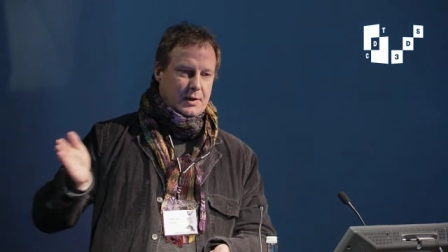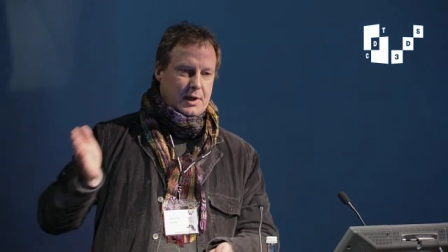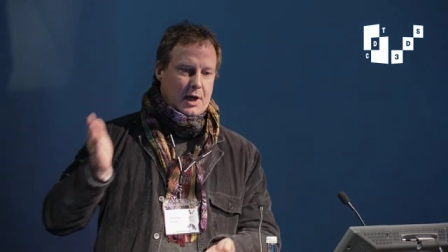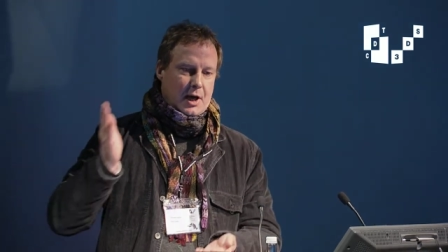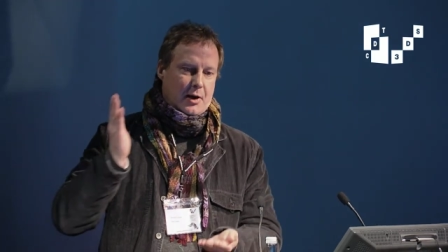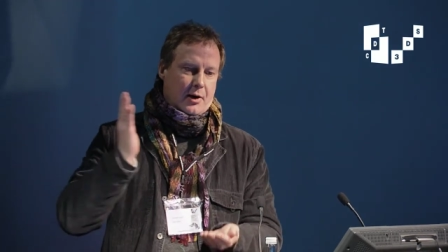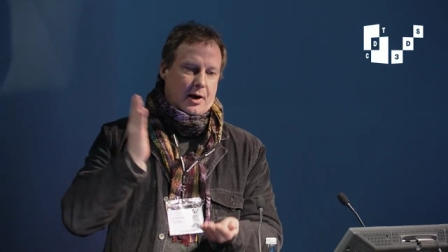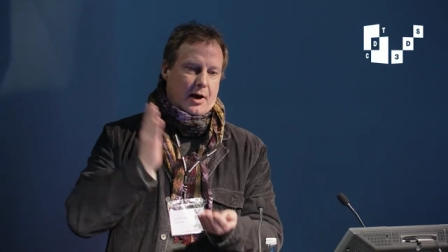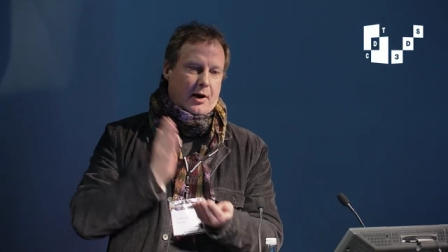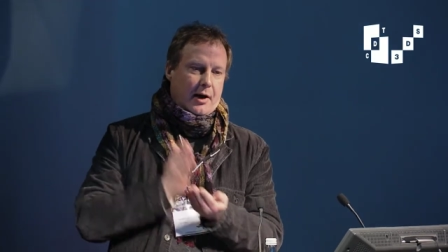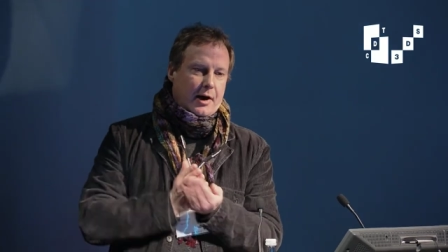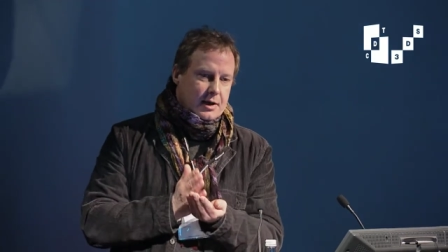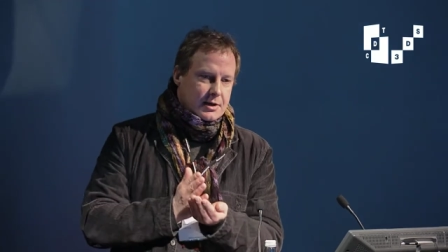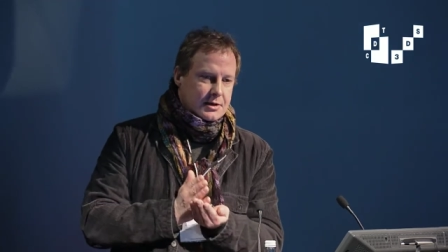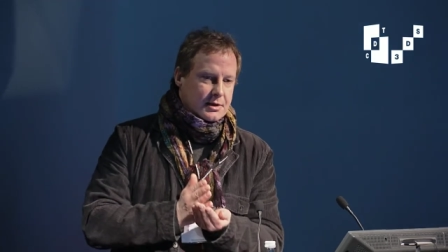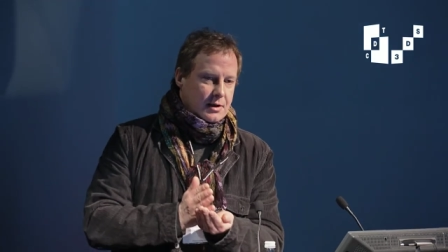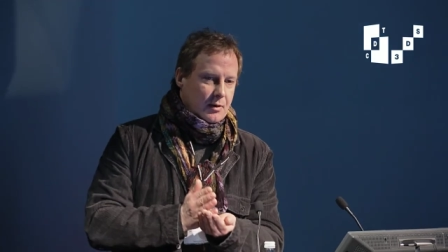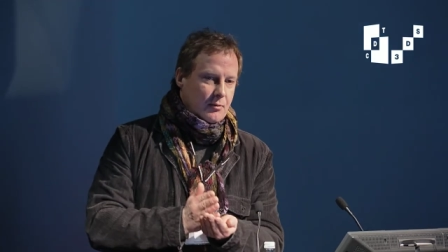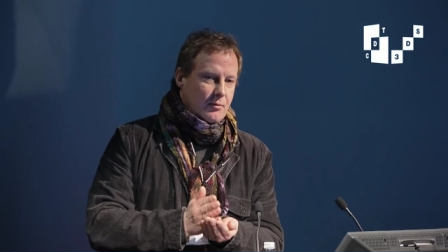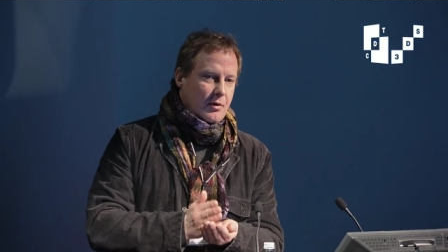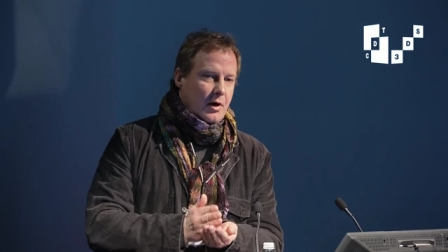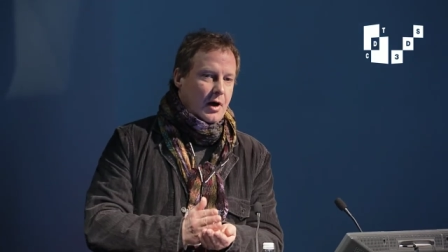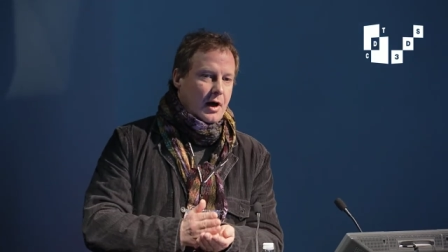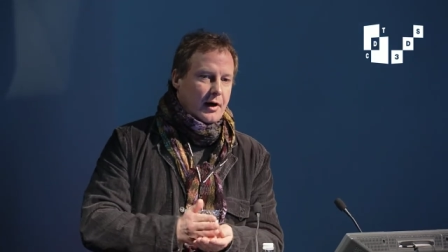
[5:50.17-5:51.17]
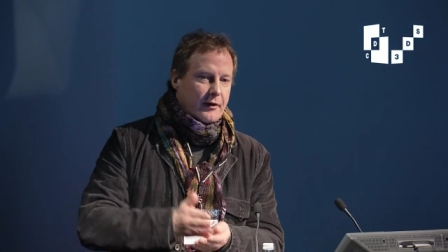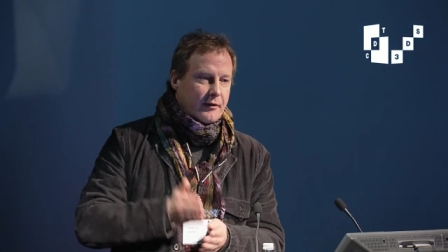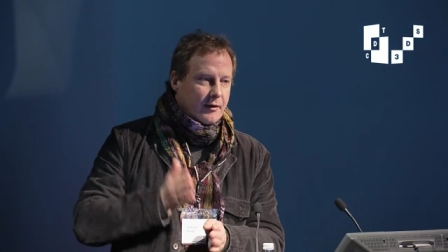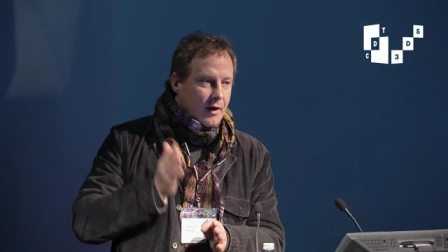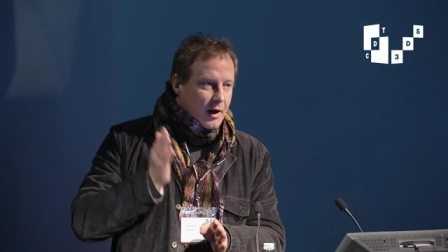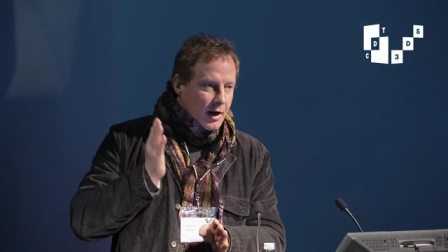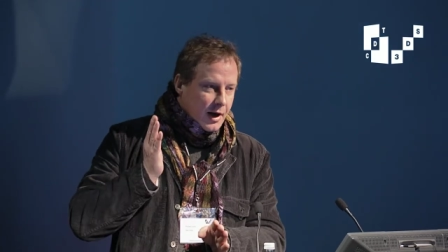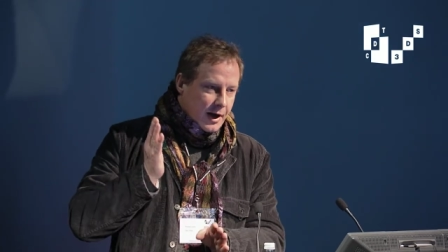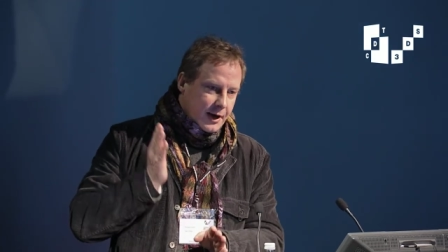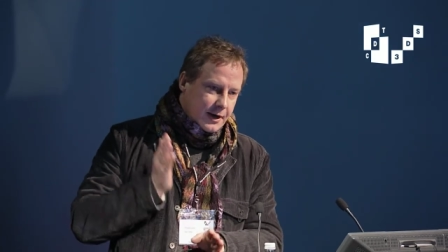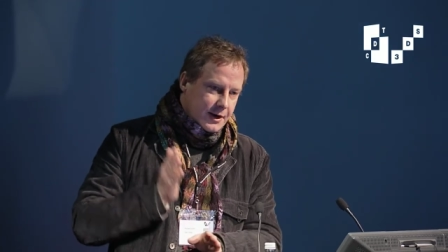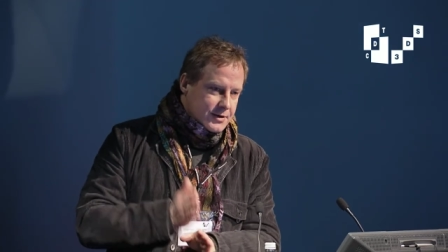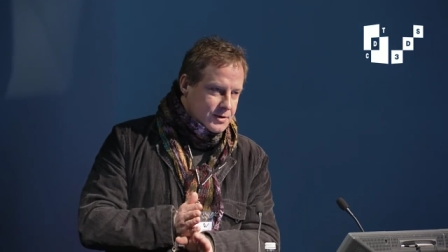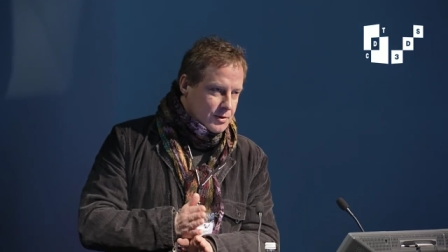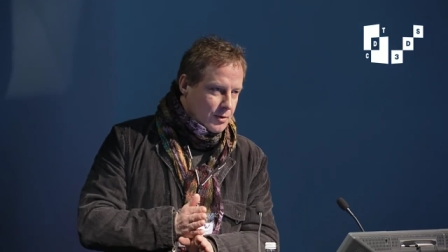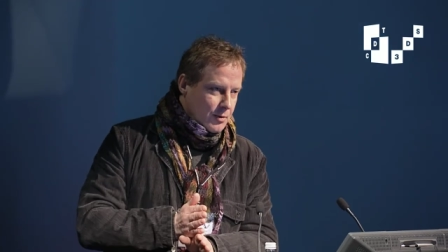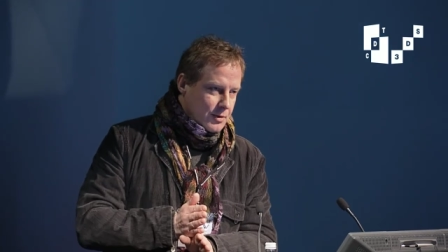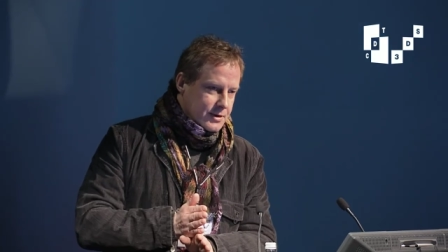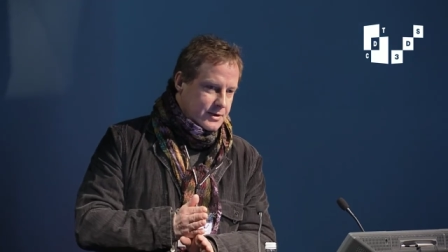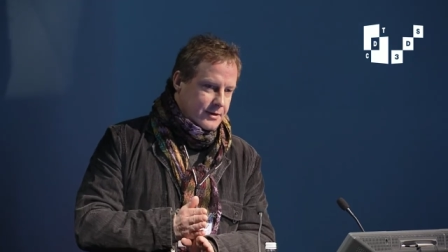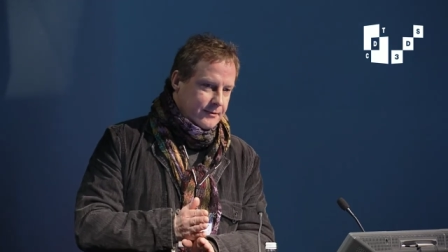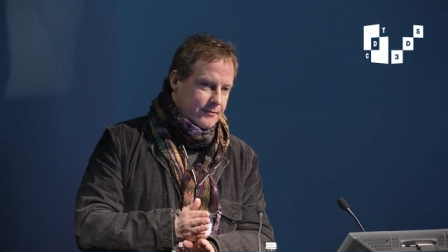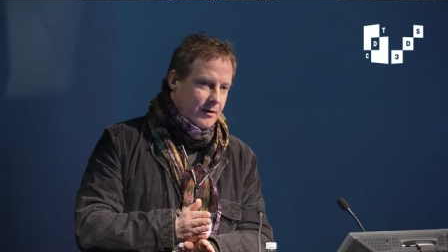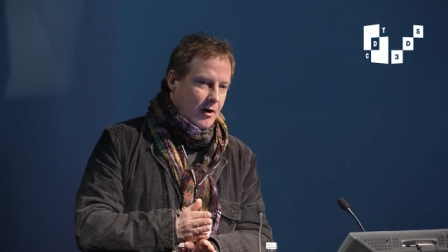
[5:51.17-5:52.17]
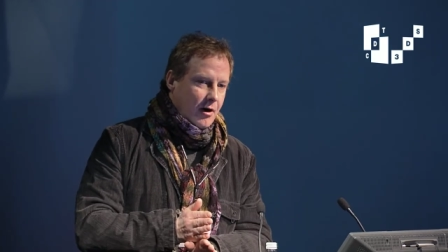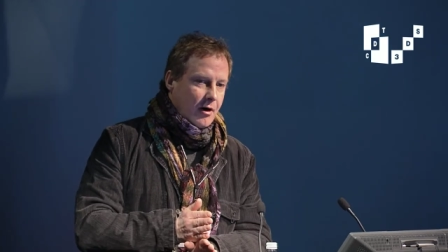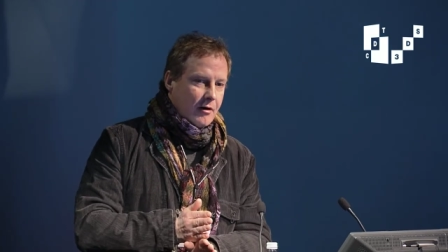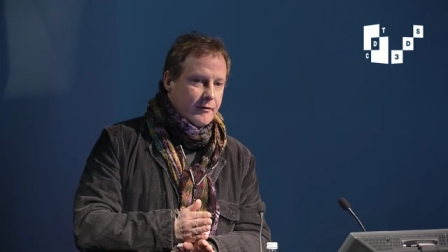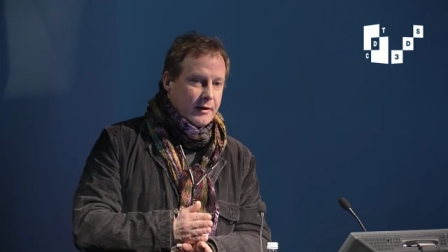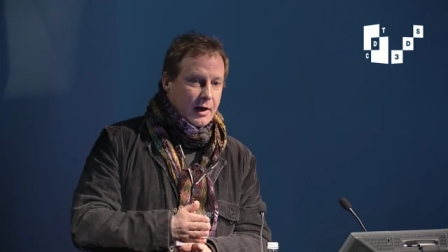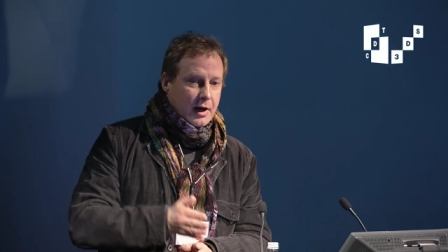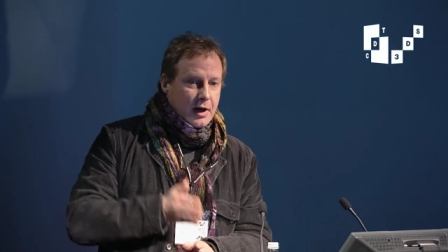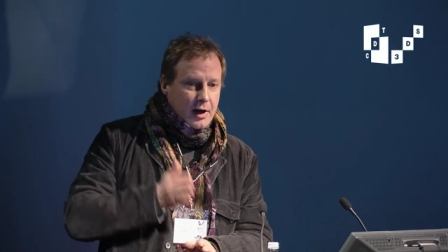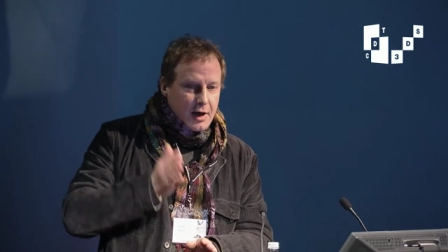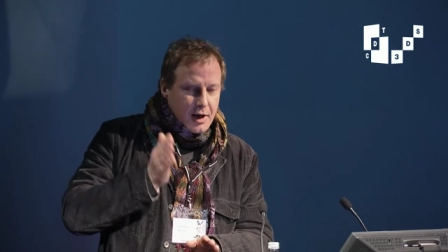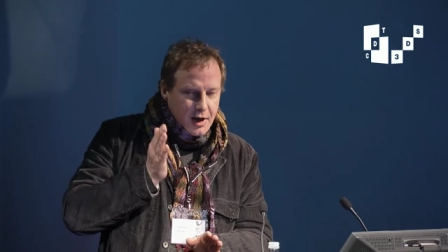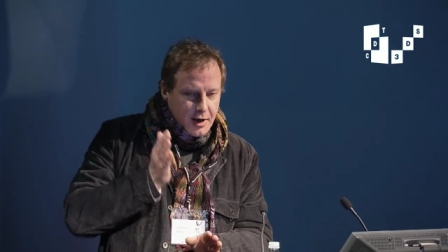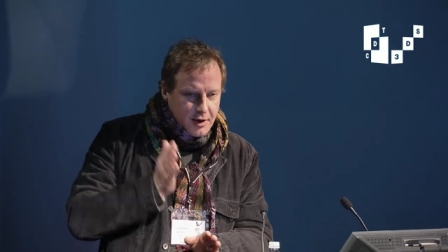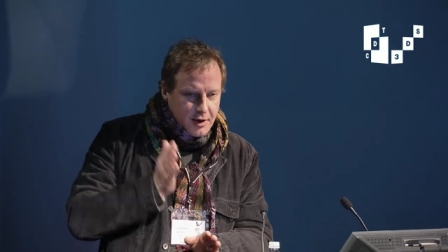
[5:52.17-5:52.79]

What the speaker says: we know how editing works, and it's always evolving.